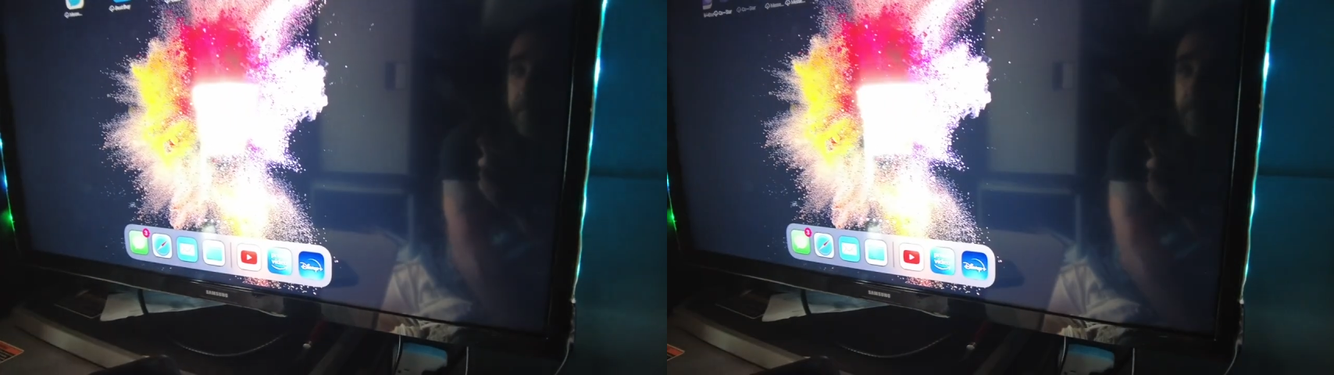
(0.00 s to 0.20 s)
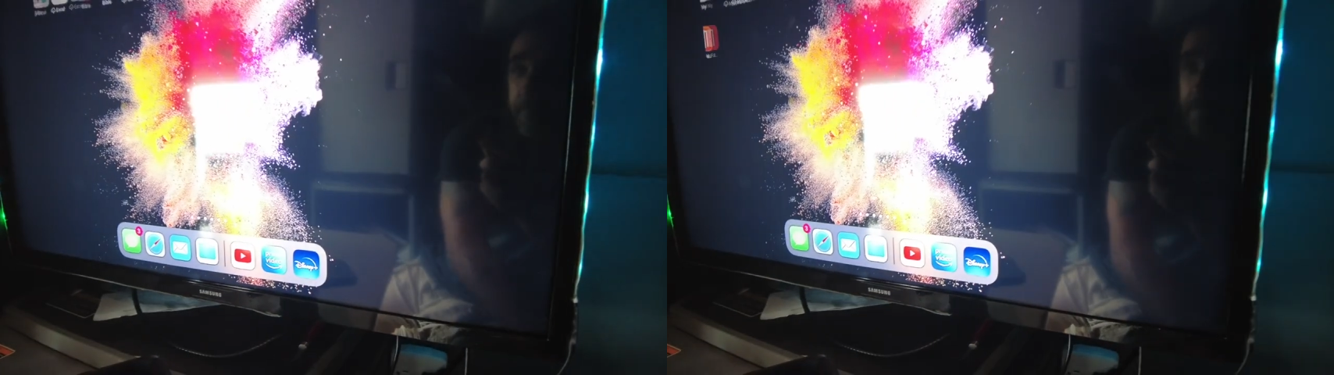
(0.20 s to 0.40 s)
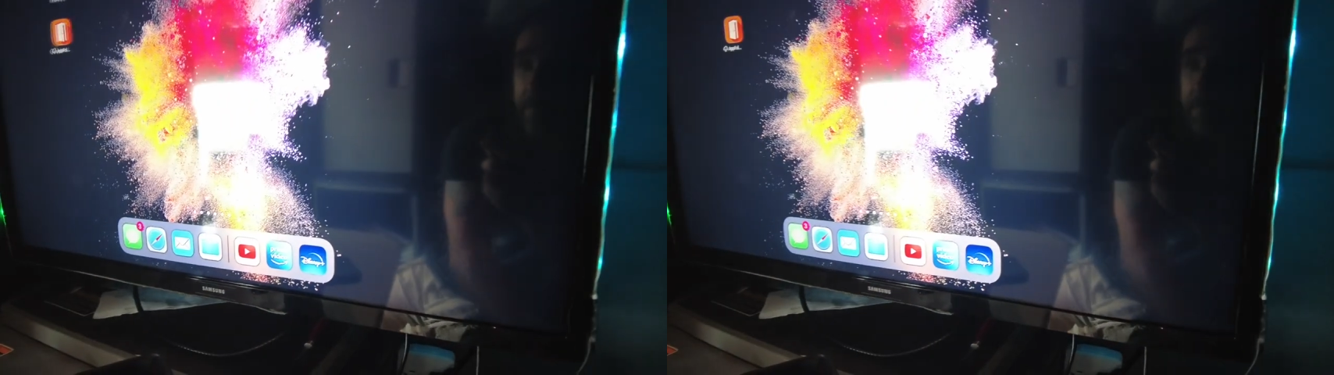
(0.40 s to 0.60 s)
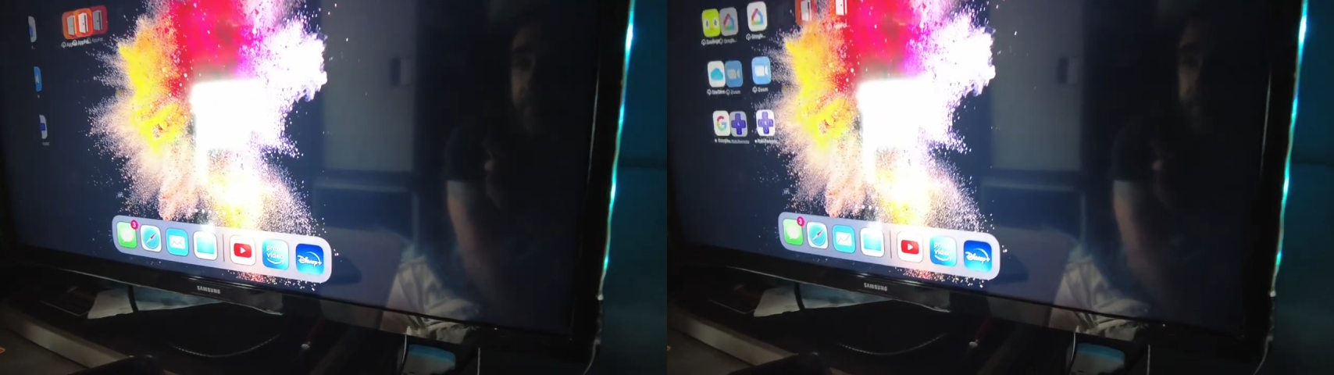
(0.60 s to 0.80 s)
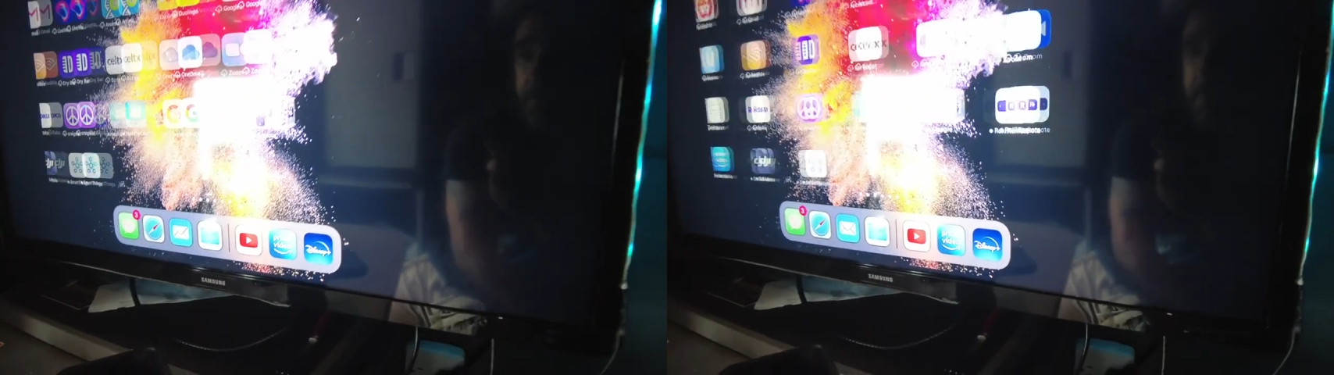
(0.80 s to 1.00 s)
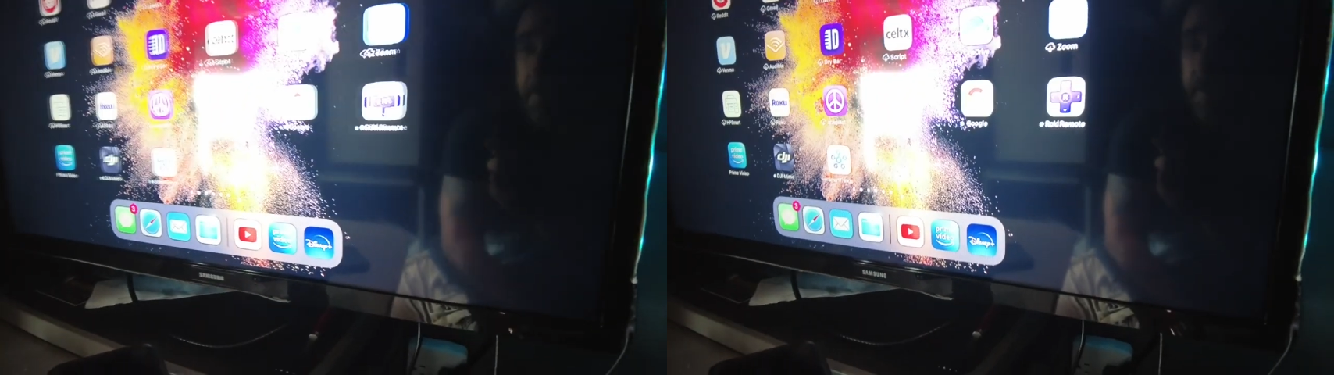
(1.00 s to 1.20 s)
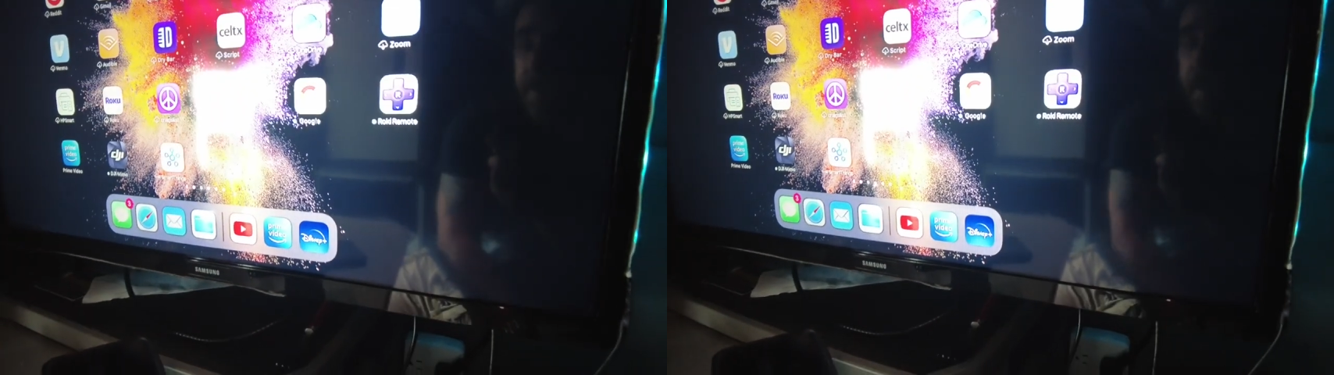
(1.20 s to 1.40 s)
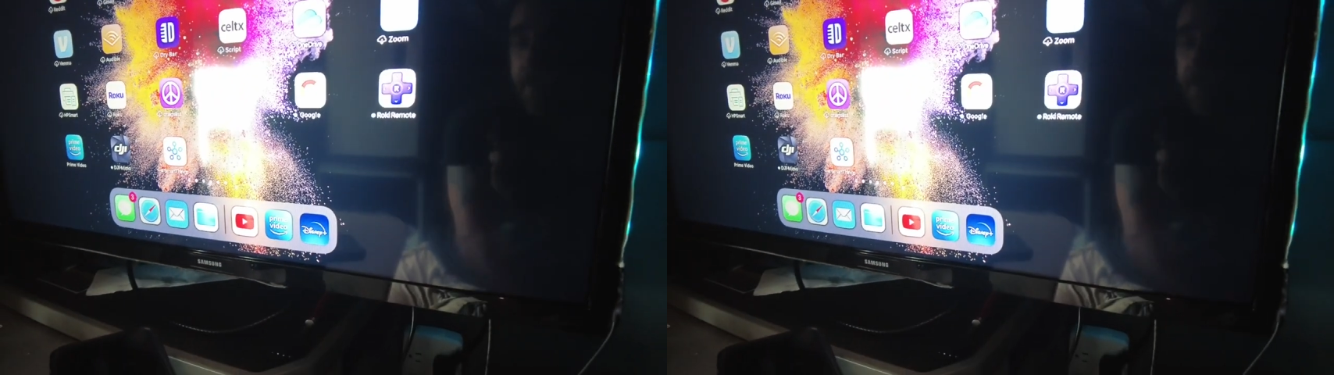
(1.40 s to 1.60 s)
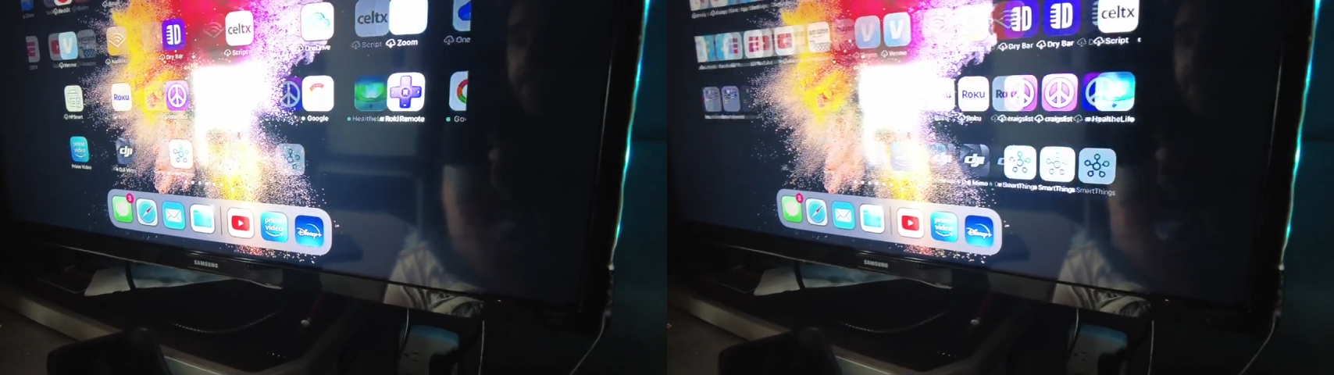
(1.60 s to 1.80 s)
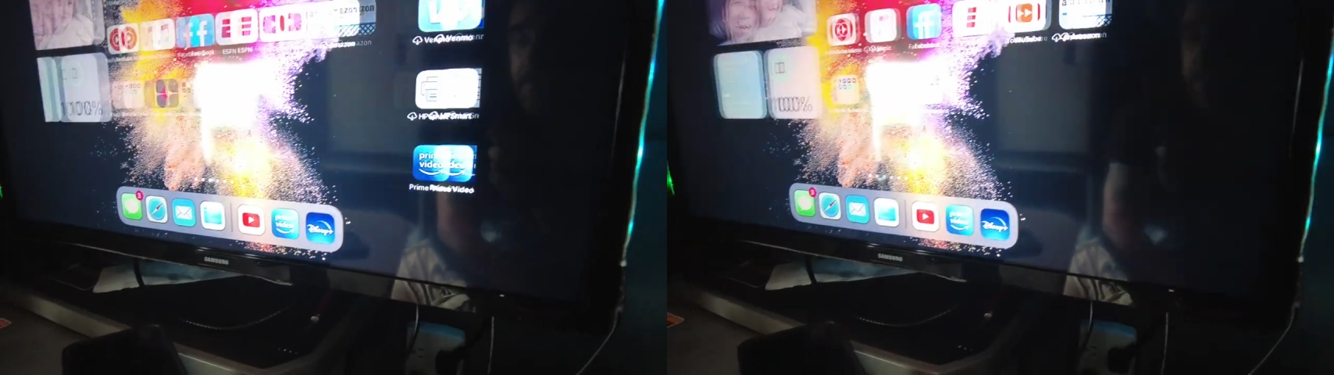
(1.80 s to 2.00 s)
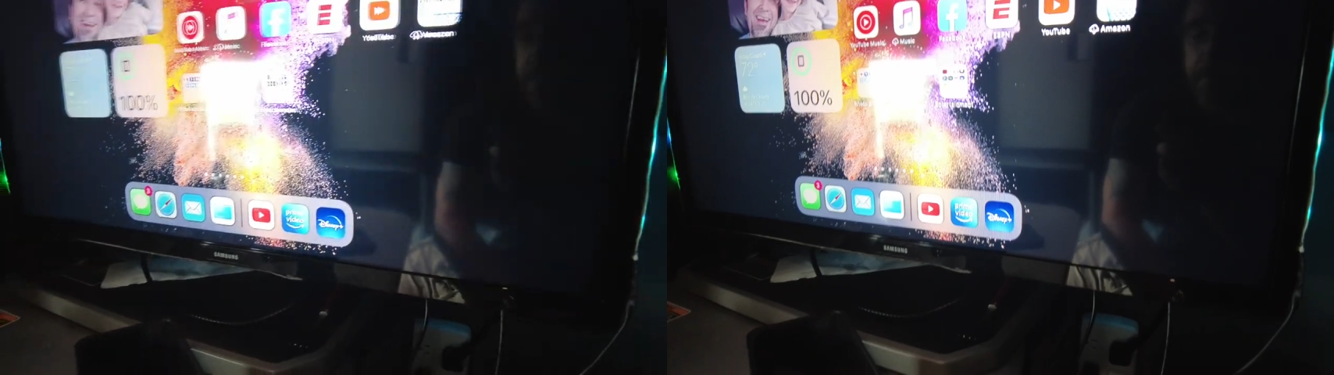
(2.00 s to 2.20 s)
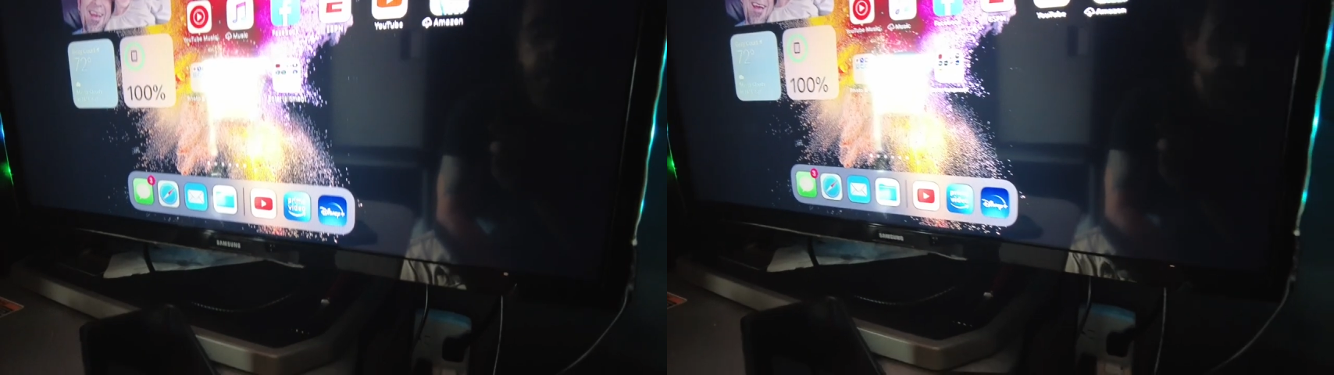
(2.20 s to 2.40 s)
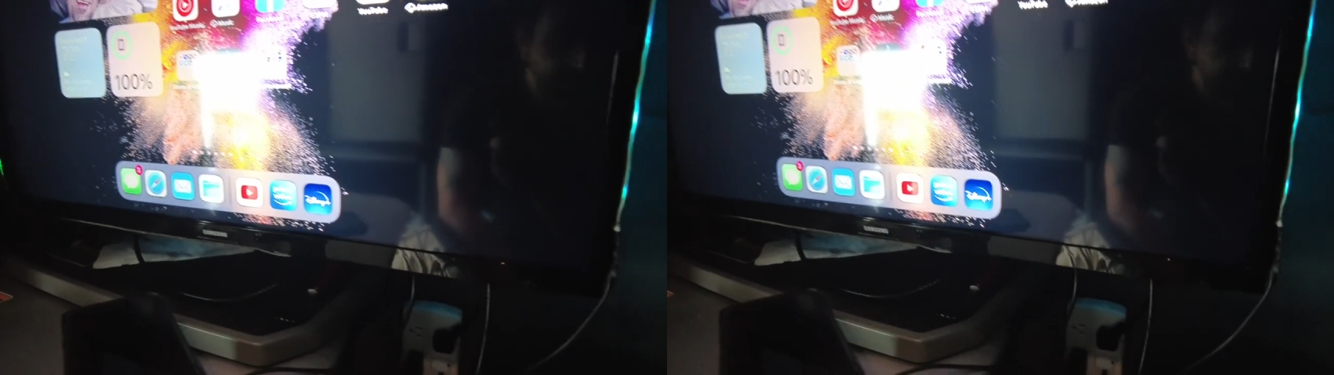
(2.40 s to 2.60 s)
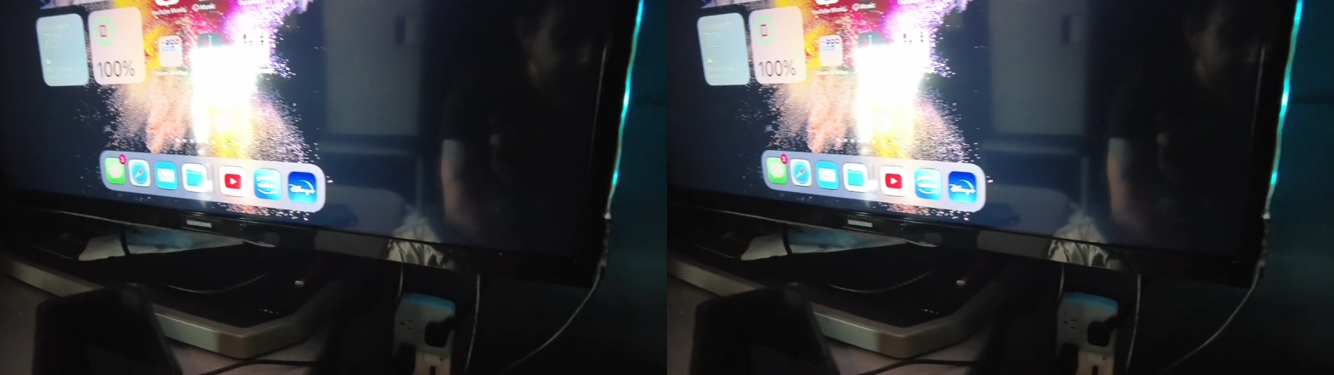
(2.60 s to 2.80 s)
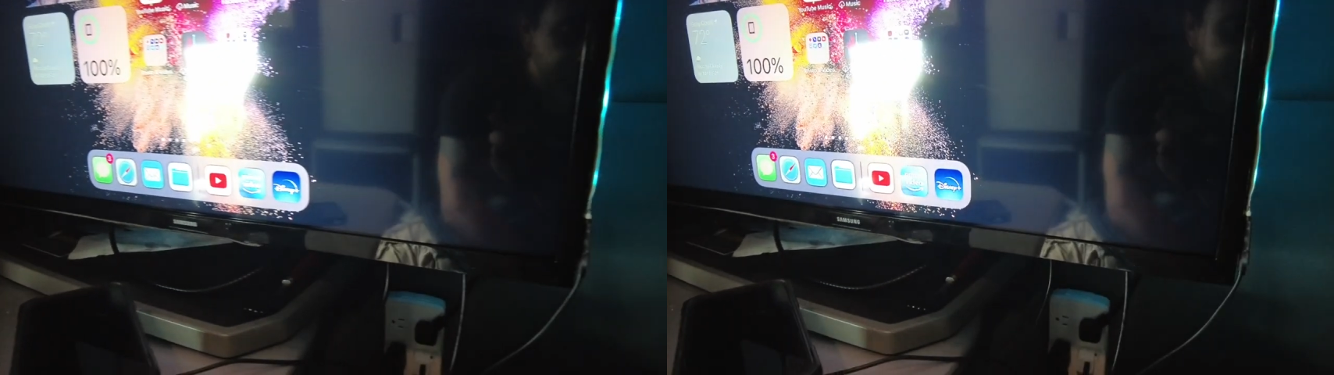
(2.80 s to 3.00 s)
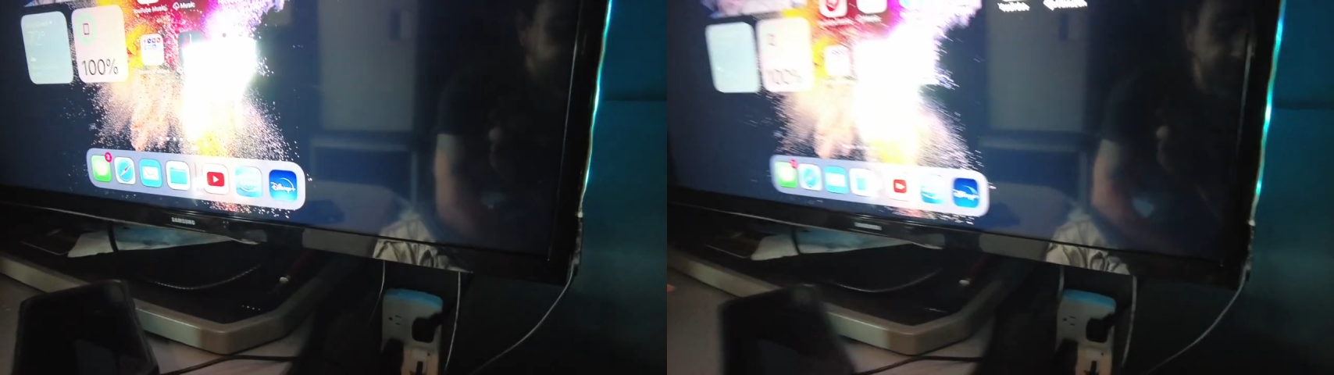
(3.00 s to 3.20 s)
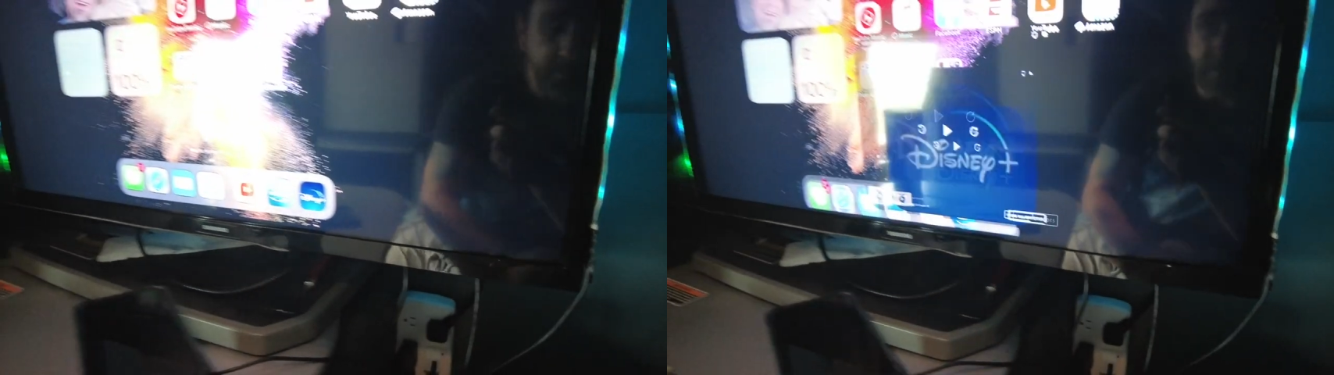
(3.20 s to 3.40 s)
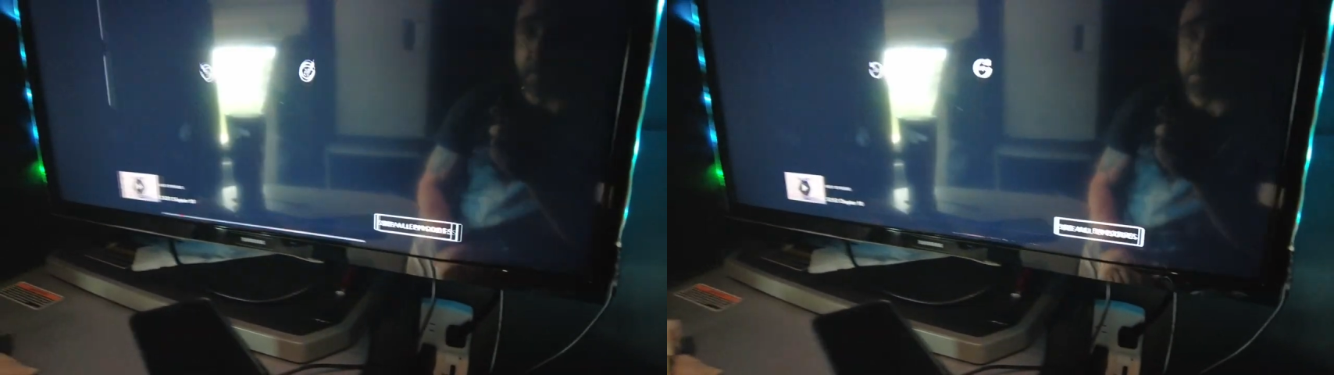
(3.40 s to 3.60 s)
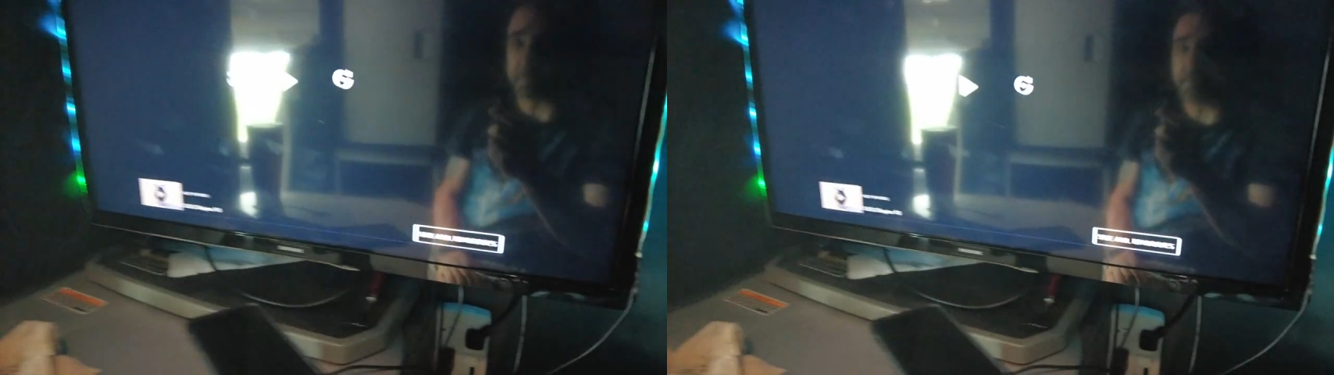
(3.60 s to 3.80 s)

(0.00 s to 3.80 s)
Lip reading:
Nobody's mouth can be seen.